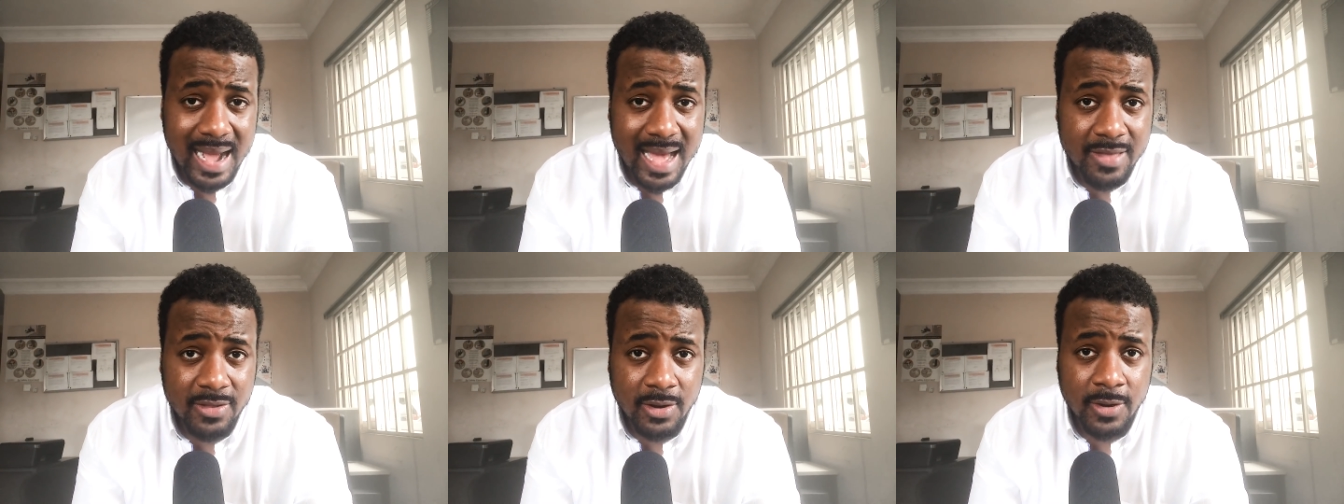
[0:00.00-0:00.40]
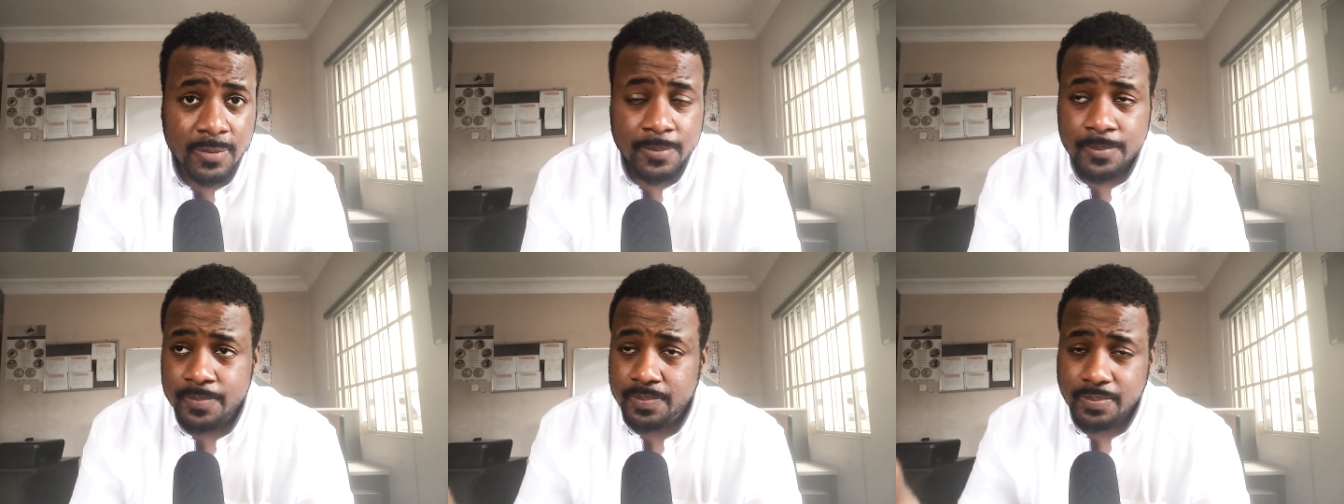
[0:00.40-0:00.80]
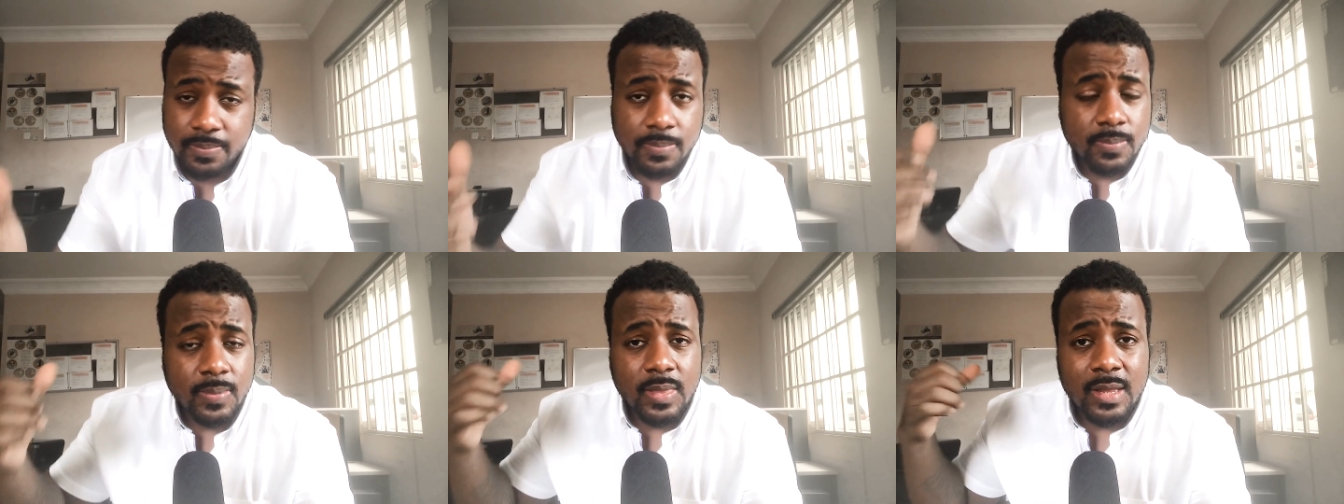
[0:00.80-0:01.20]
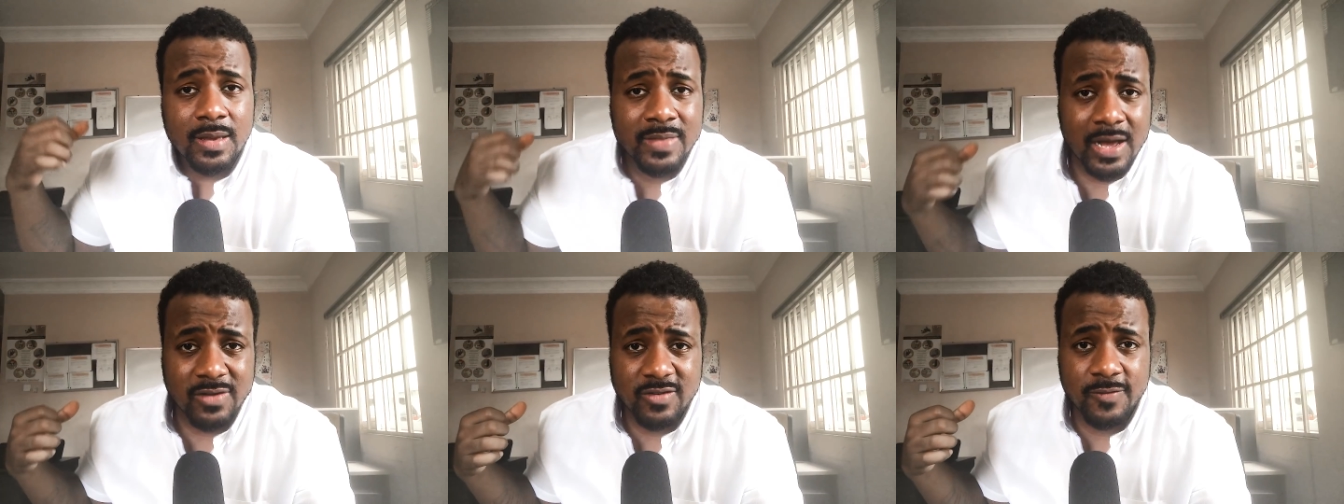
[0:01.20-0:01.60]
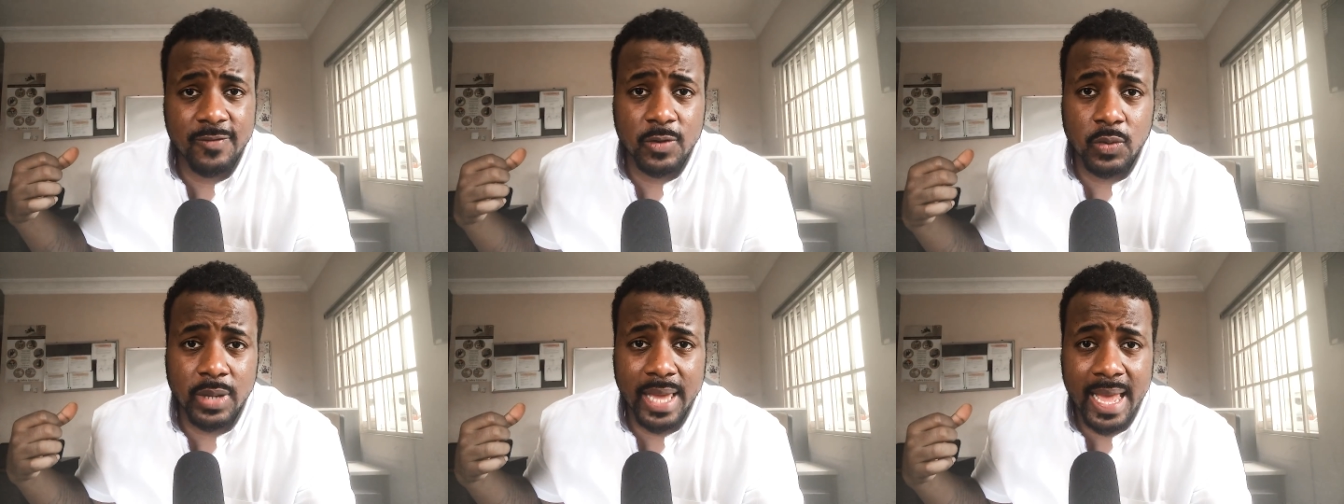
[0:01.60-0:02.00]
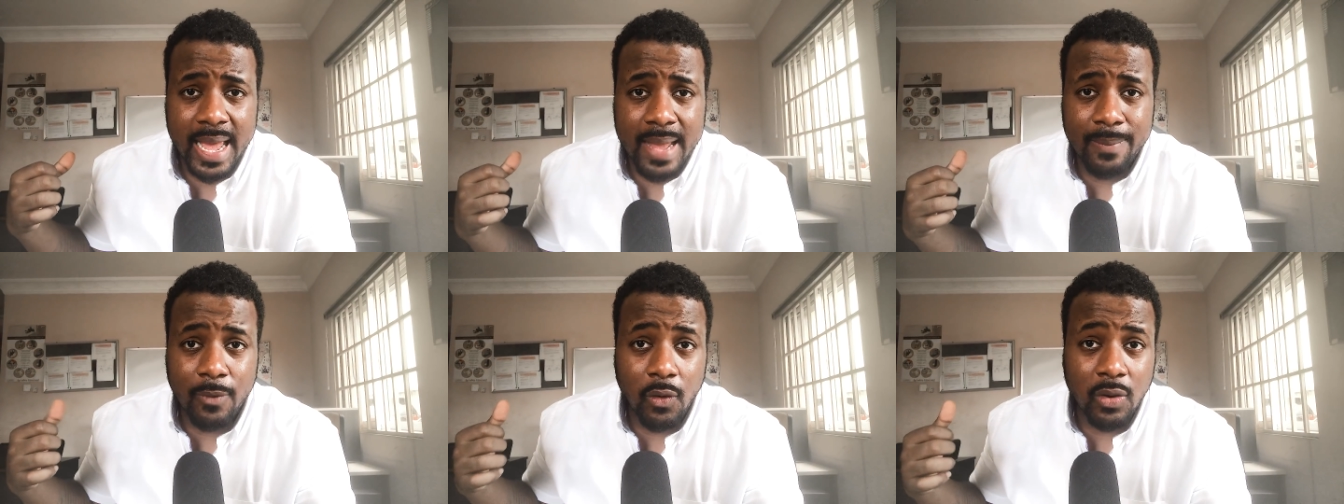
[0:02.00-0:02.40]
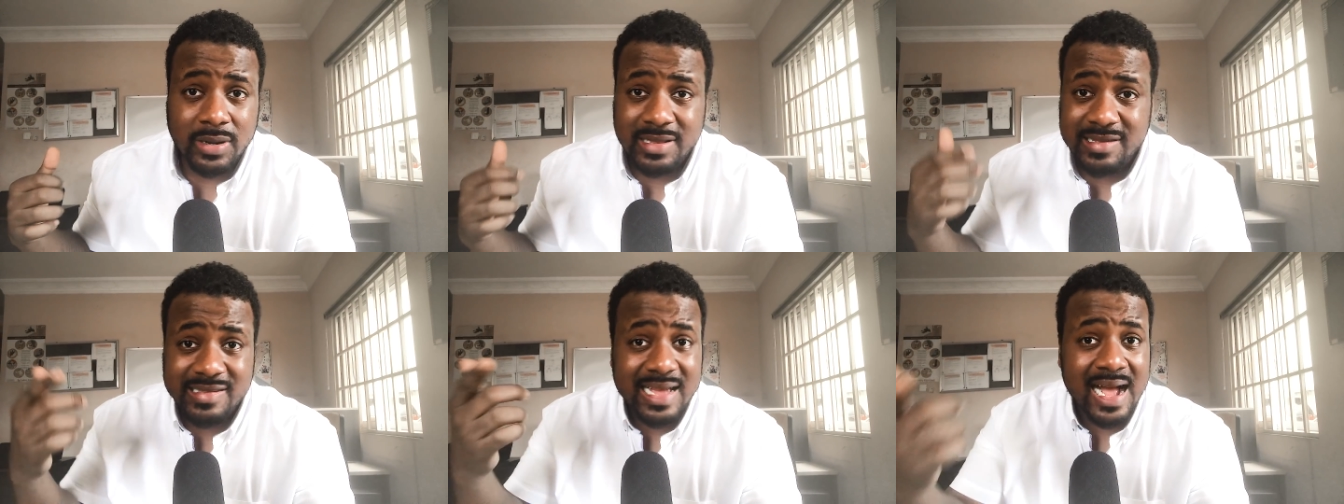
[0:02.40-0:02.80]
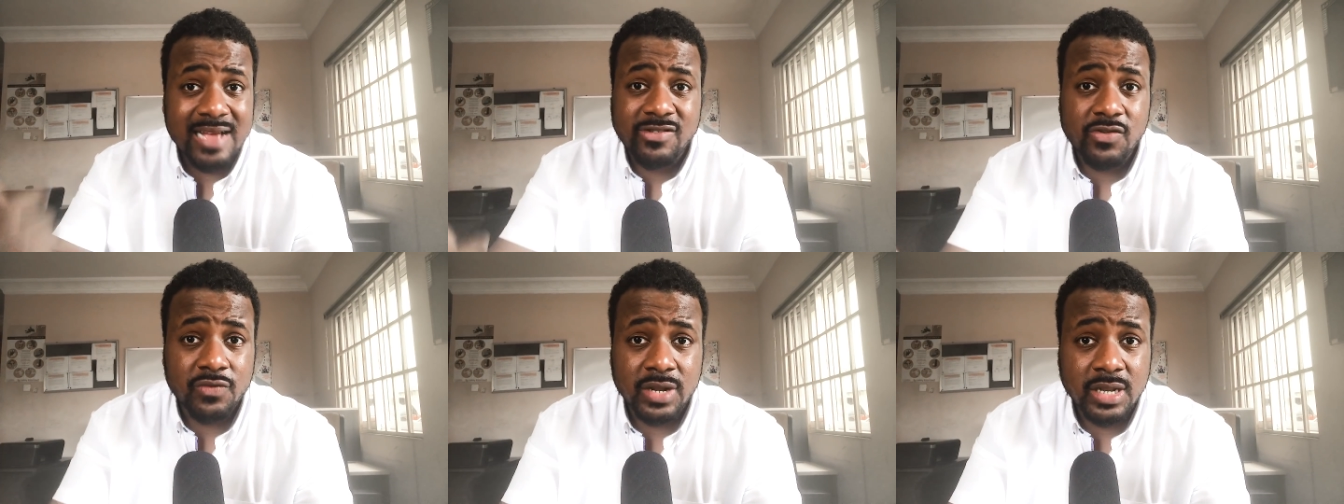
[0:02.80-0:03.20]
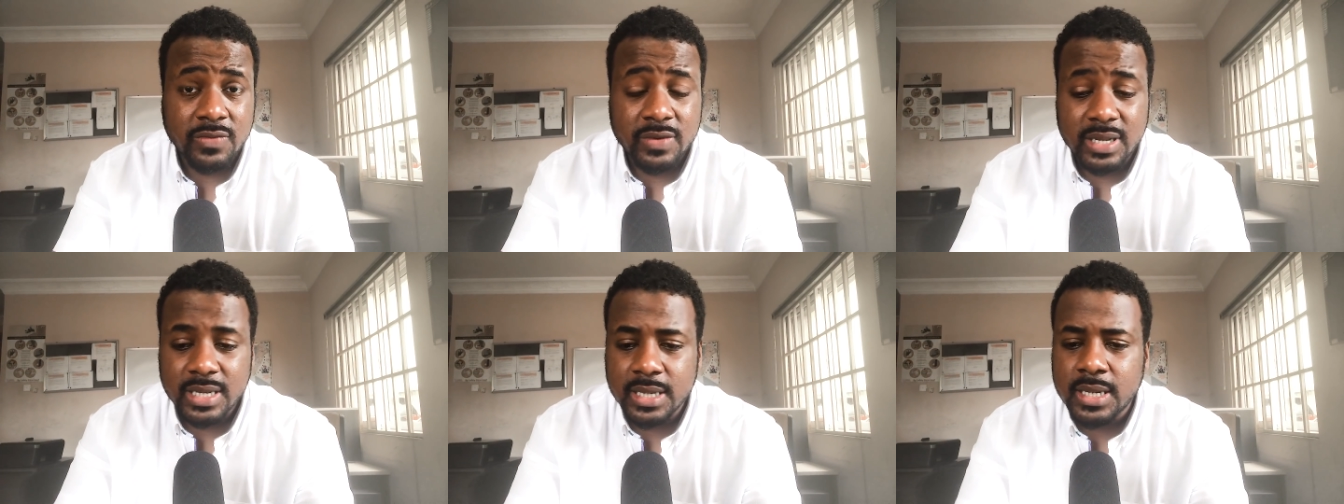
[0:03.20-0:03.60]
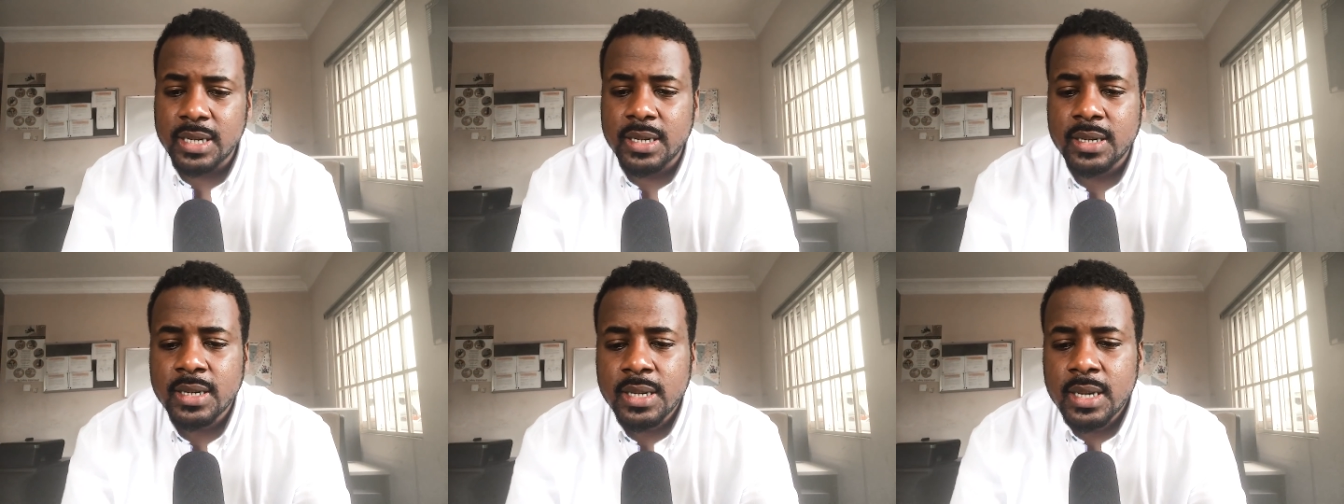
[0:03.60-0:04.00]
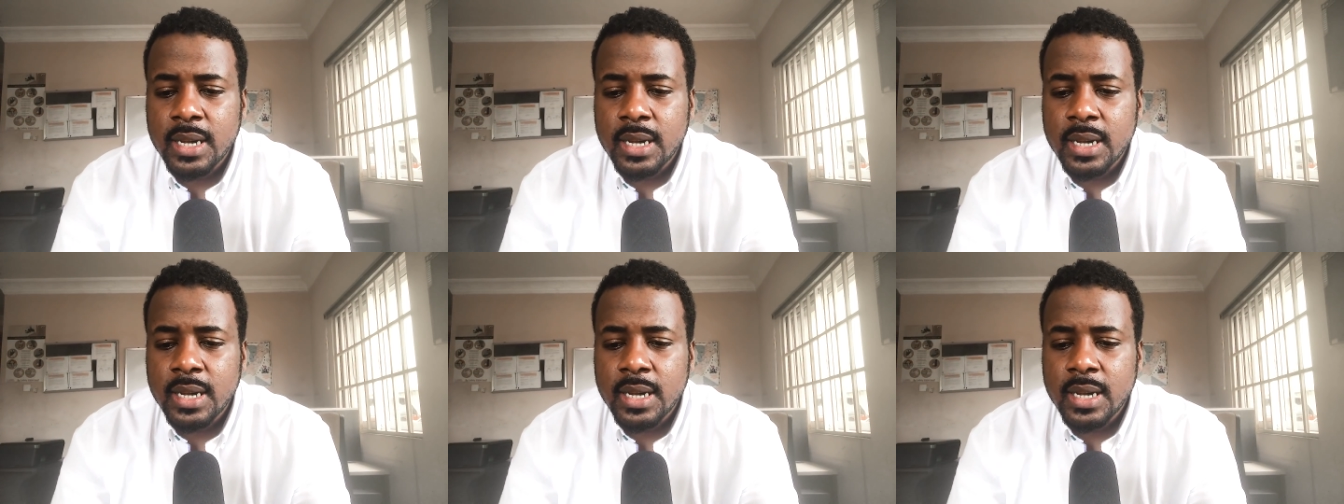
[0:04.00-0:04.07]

Either that was a fluke game or these guys are really, really good.